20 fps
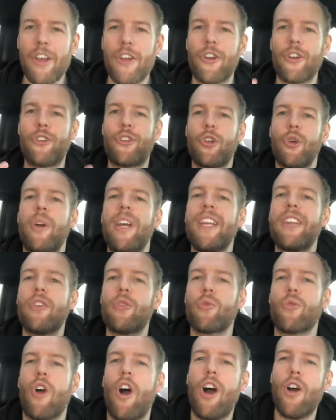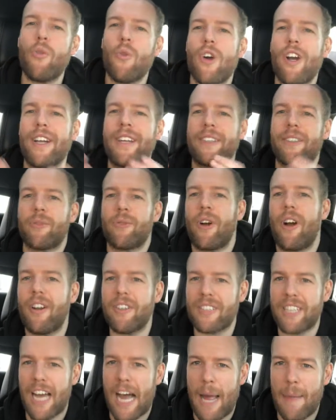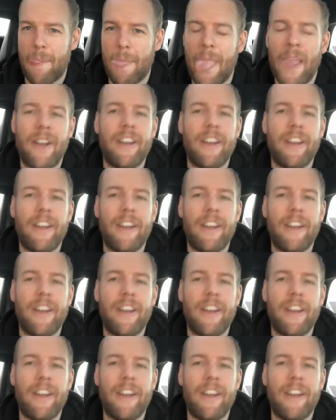You're doing the wrong work at the wrong time.